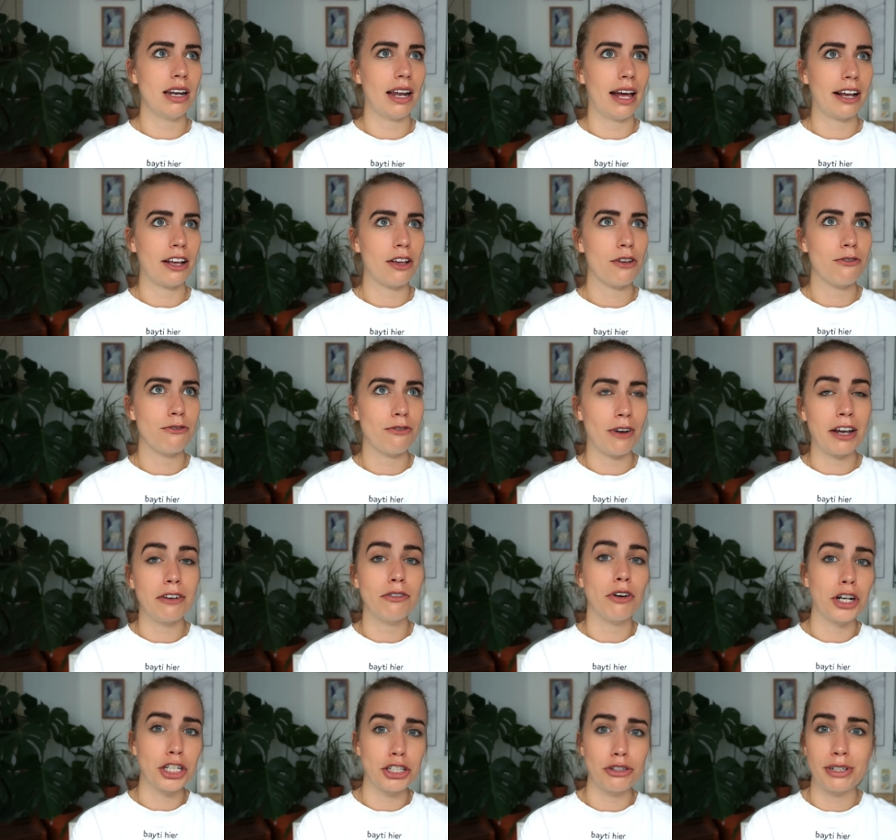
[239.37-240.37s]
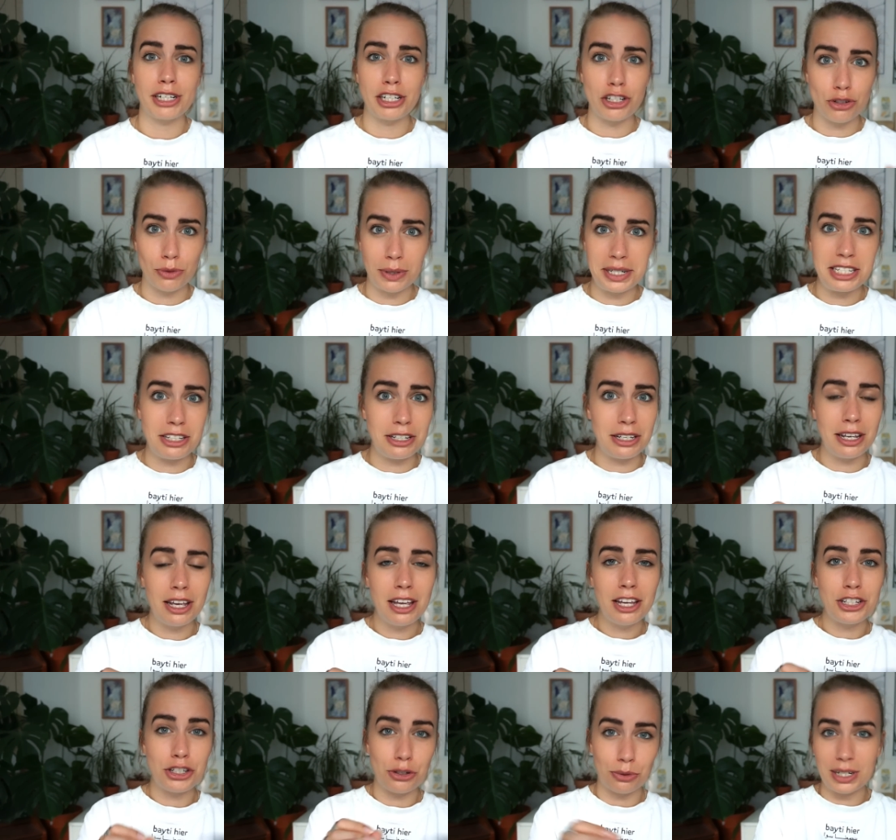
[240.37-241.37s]
like 520
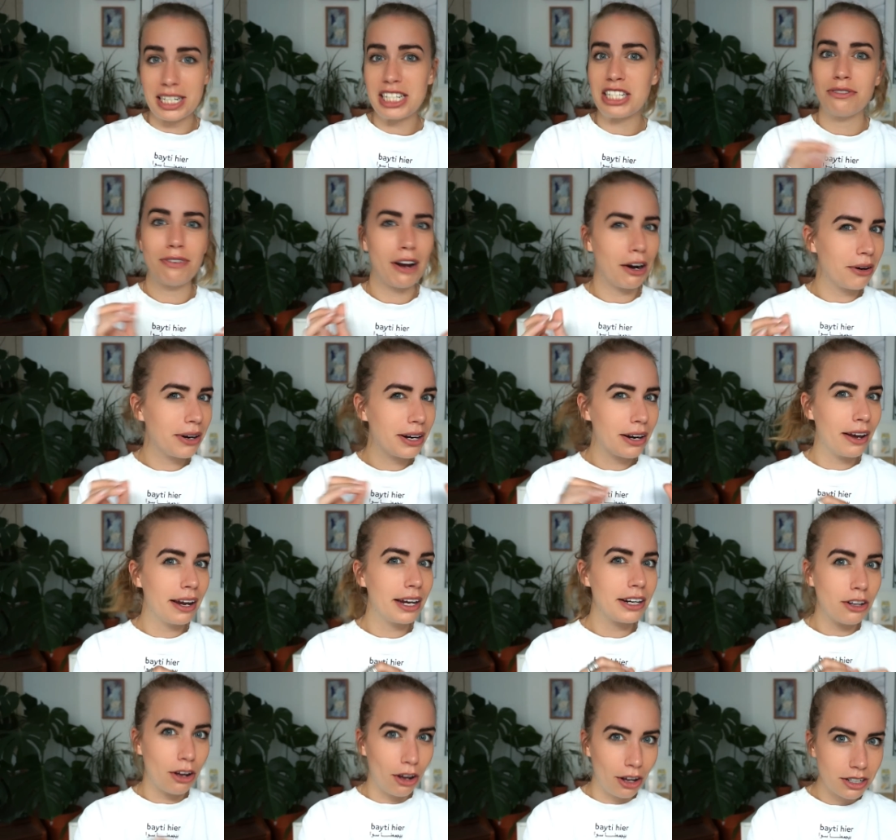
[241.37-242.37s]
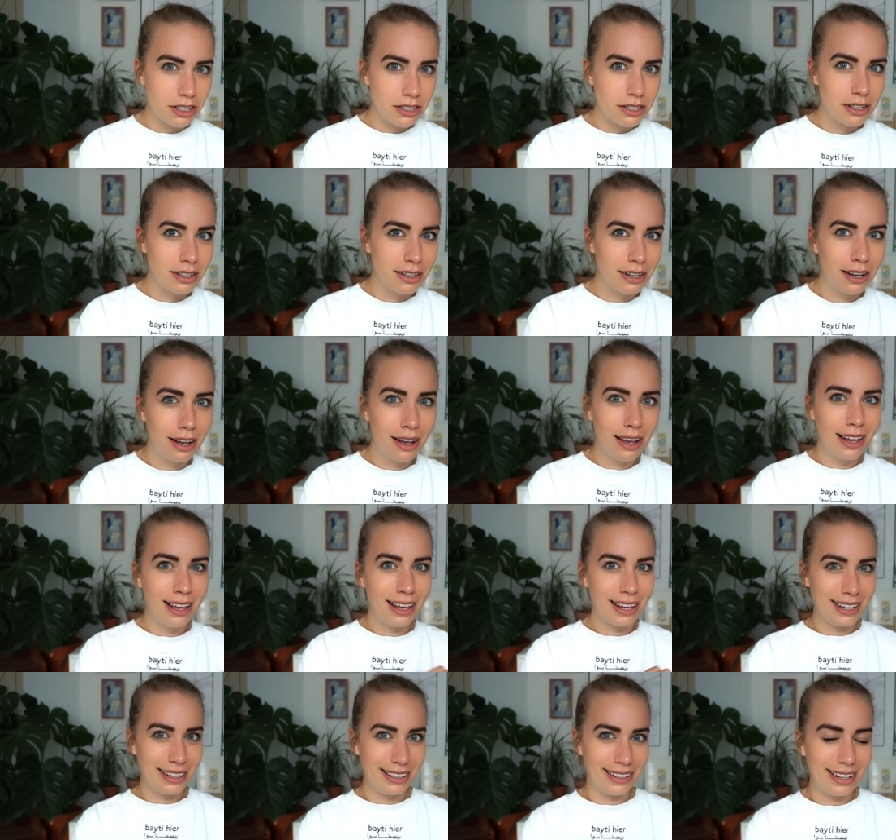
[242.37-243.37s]
degrees Fahrenheit hot.
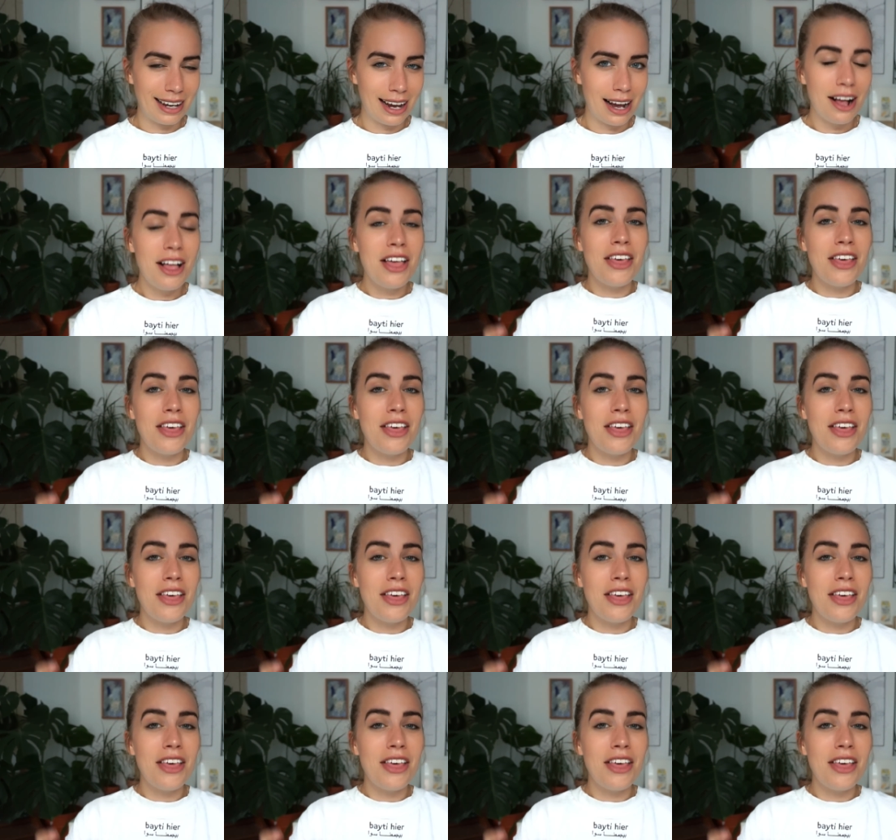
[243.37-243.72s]
Yeah,